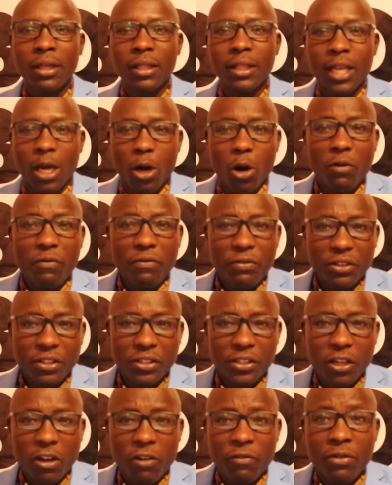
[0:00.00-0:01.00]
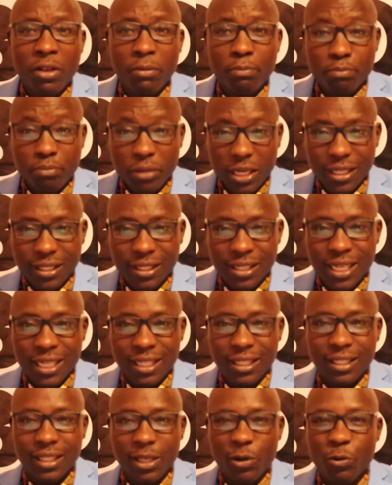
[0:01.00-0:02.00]
the office of the
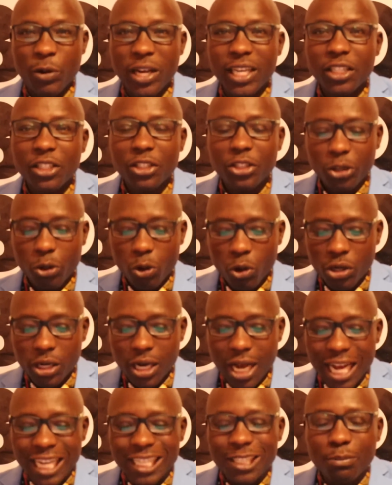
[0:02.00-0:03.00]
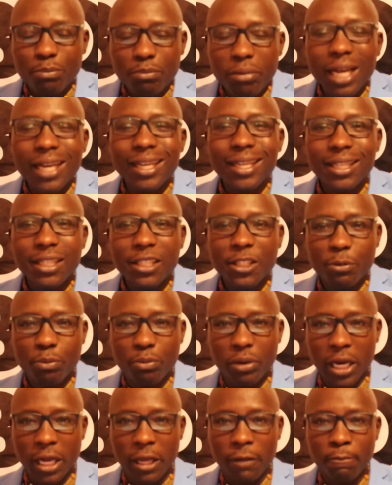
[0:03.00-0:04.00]
presidency went on a spending
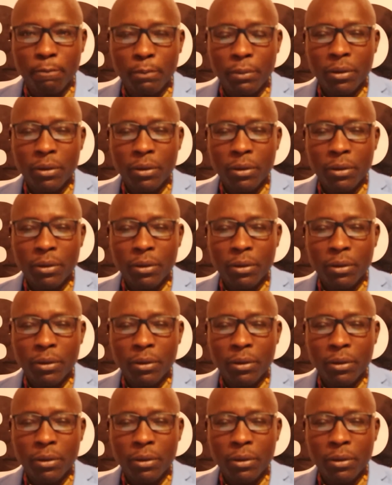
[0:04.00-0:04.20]
spree.